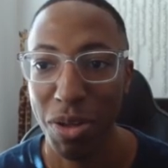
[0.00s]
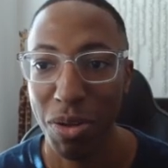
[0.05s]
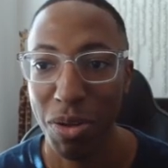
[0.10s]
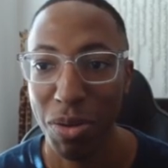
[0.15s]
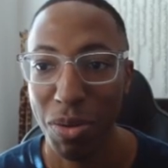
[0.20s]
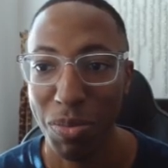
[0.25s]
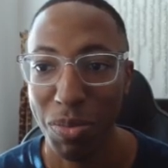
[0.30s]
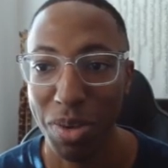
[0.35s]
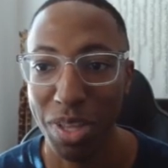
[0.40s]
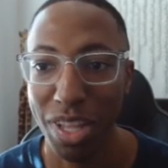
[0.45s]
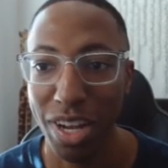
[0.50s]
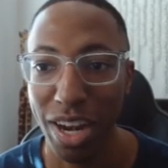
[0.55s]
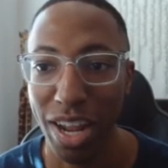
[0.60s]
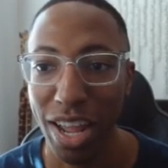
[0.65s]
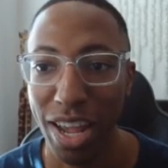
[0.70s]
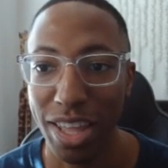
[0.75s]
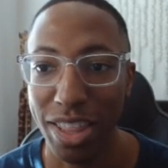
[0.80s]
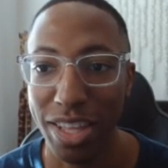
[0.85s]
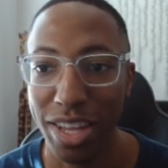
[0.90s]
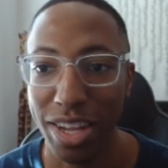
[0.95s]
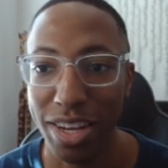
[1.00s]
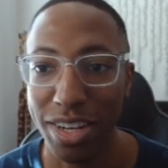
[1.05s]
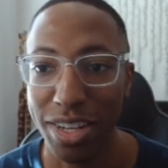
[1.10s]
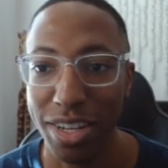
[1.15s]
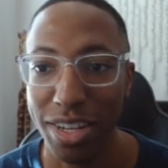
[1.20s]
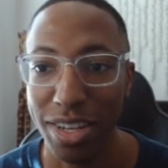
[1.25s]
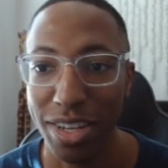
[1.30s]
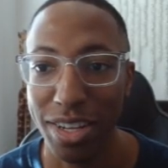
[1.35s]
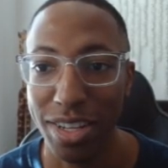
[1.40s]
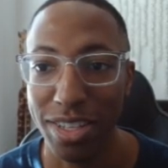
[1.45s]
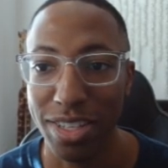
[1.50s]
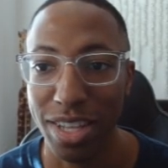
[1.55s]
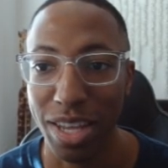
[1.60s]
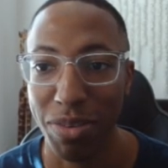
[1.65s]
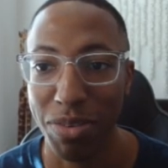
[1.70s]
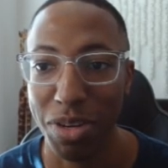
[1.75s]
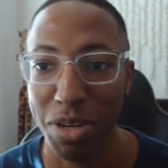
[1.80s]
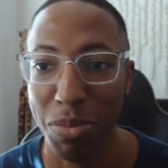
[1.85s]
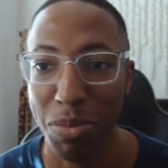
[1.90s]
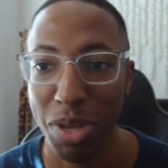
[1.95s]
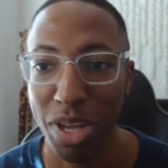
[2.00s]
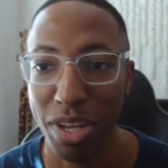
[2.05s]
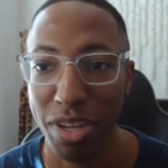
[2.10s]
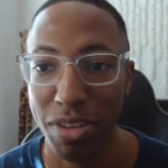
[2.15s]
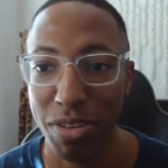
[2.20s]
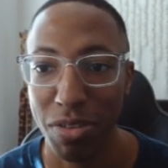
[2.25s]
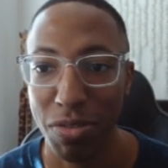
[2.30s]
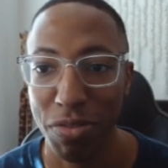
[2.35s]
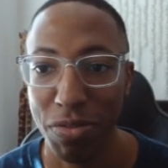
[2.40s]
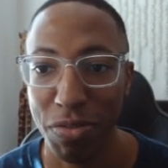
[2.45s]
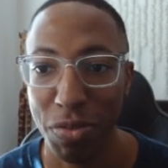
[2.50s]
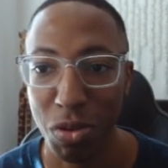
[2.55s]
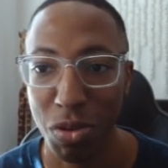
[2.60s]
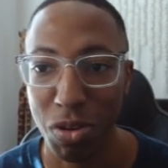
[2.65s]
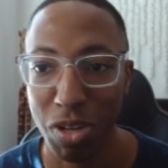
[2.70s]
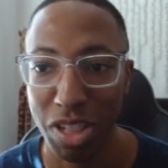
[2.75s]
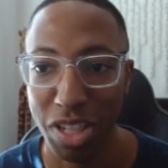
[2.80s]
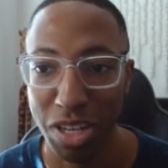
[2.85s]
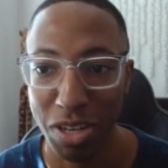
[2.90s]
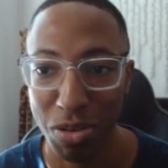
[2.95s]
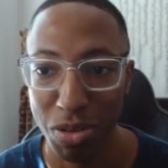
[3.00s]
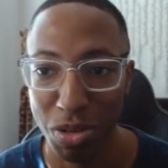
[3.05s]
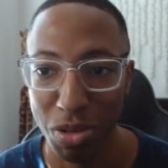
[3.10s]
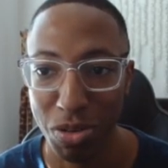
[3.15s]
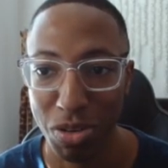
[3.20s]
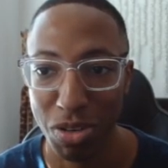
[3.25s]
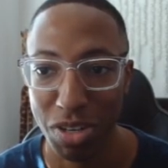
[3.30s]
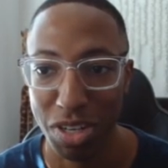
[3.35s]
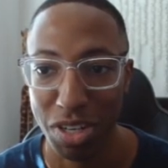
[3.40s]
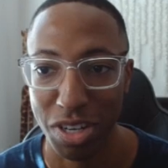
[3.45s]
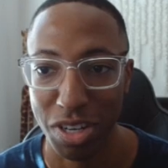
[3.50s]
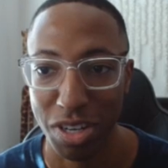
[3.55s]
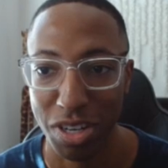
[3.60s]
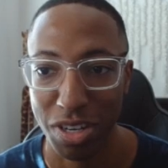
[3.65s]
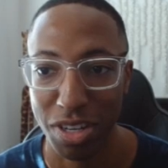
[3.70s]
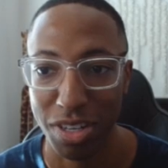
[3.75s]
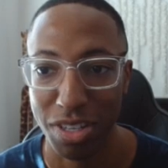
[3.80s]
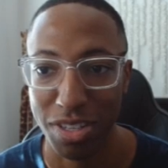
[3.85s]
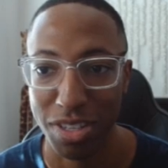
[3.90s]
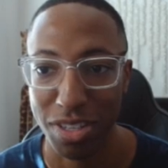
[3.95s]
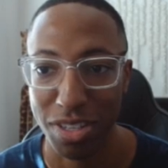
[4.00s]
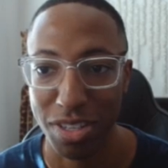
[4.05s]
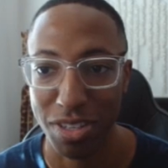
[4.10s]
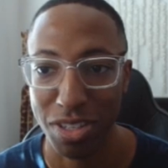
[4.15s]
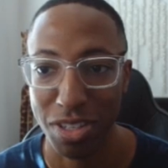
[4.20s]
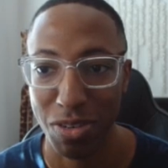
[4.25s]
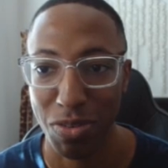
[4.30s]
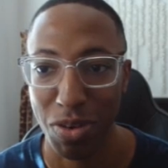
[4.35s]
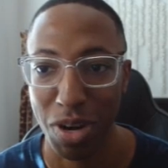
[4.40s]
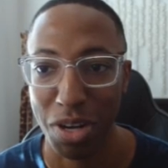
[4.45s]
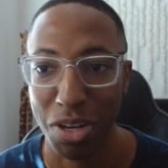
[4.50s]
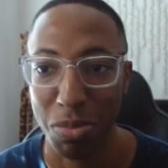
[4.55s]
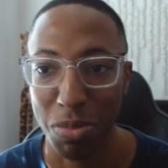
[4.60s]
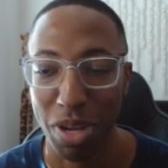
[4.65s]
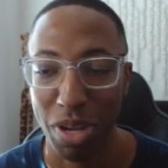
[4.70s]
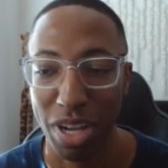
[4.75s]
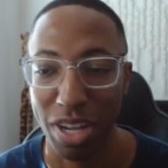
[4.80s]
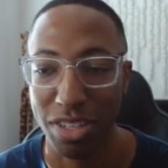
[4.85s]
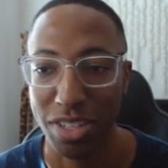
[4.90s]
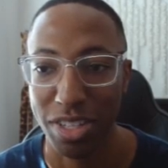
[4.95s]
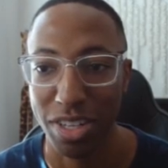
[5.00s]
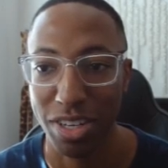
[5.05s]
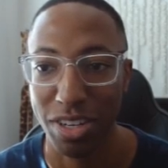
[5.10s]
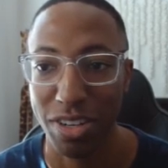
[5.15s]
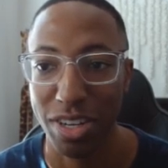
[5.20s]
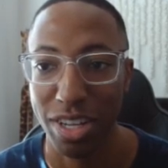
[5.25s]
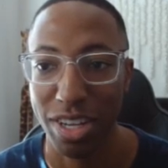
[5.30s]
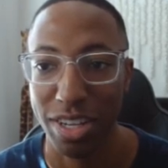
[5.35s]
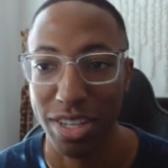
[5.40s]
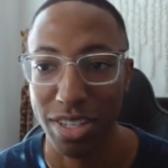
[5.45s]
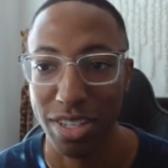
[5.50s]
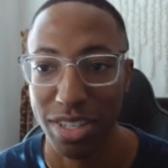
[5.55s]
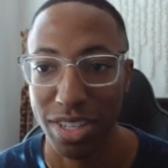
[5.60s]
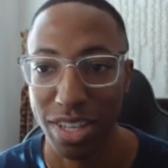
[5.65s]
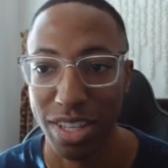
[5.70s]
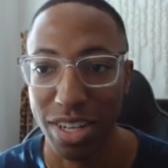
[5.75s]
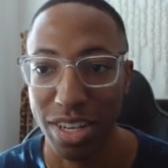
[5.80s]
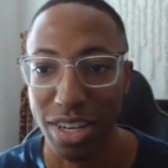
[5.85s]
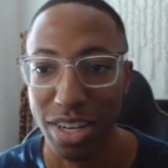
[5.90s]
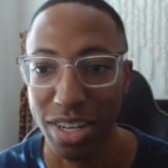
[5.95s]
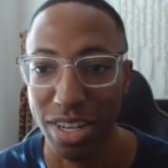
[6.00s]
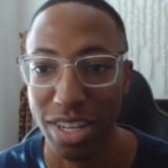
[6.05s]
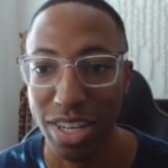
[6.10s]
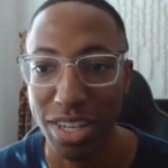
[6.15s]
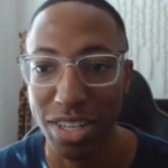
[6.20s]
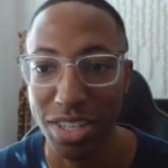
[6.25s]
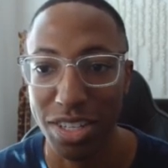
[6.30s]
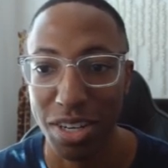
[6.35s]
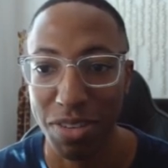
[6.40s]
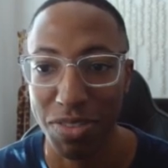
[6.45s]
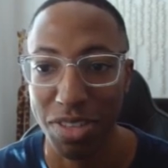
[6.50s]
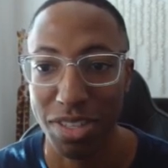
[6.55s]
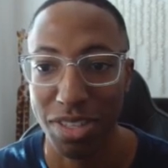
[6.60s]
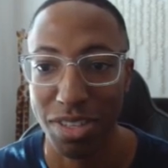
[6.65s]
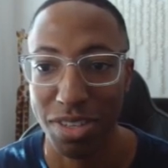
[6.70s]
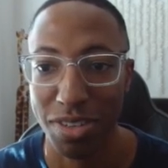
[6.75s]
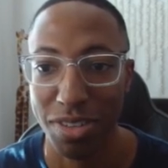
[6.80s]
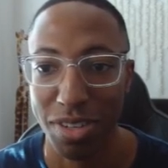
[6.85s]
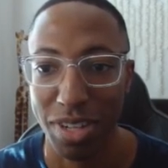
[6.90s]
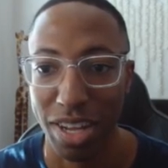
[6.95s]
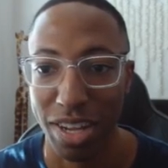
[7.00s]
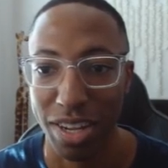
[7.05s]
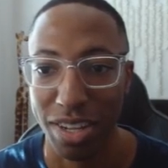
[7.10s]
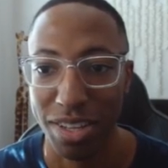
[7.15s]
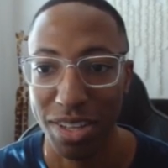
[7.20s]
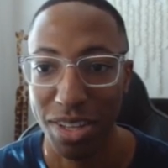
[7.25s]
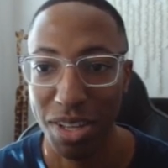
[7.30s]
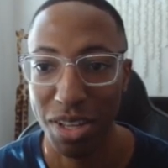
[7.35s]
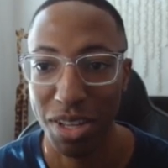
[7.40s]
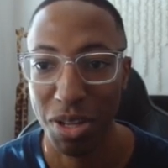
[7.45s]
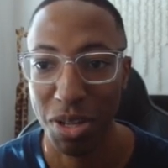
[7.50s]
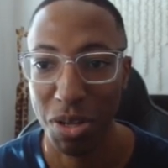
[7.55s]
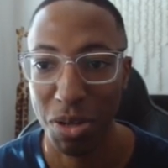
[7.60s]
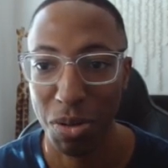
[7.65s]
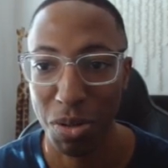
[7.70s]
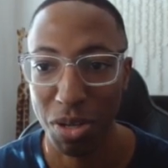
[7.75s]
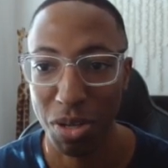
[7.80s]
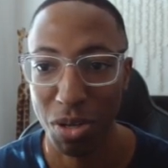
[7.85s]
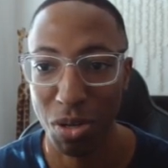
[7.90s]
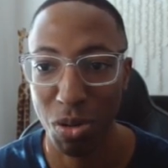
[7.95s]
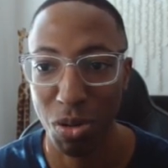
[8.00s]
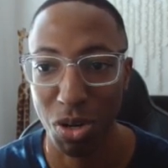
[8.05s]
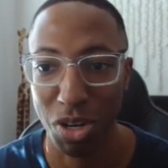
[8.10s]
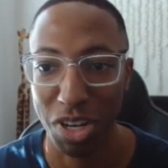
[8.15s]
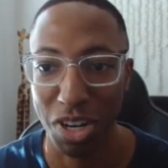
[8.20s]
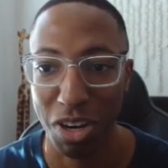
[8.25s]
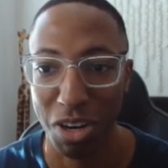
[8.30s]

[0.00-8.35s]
but then I had the idea is I want to make 4 little courtyards surrounded by a staircase, and then in each of these little like courtyard